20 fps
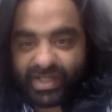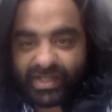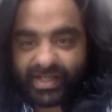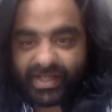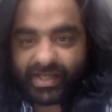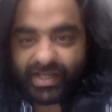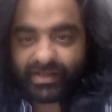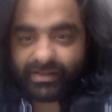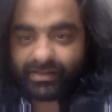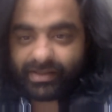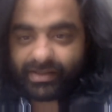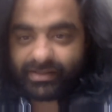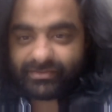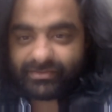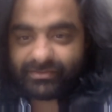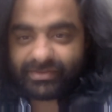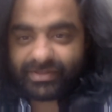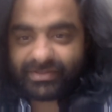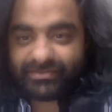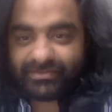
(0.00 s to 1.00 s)
that category.
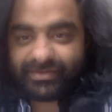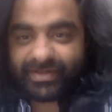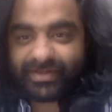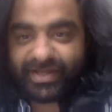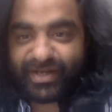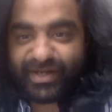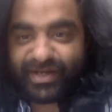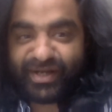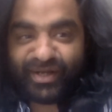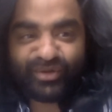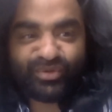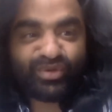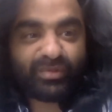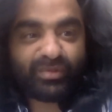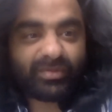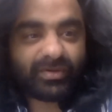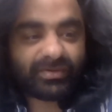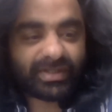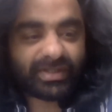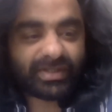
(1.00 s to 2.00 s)
So that's why I didn't know
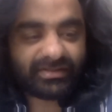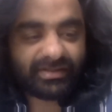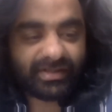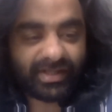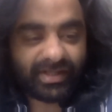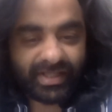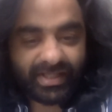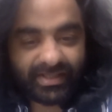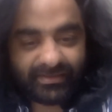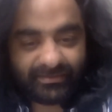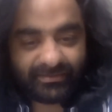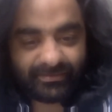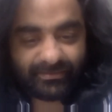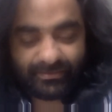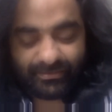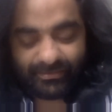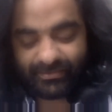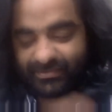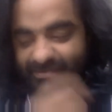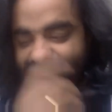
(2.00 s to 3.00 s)
about this day.
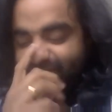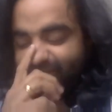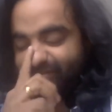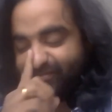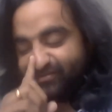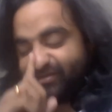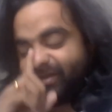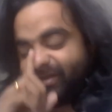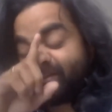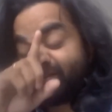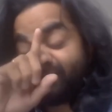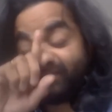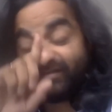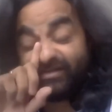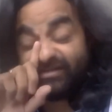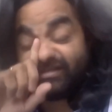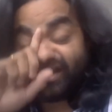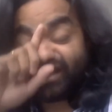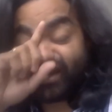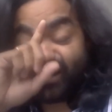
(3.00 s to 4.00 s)
So that's the
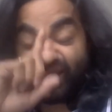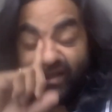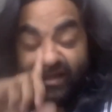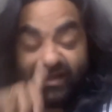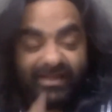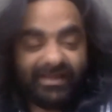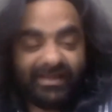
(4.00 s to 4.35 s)
first thing.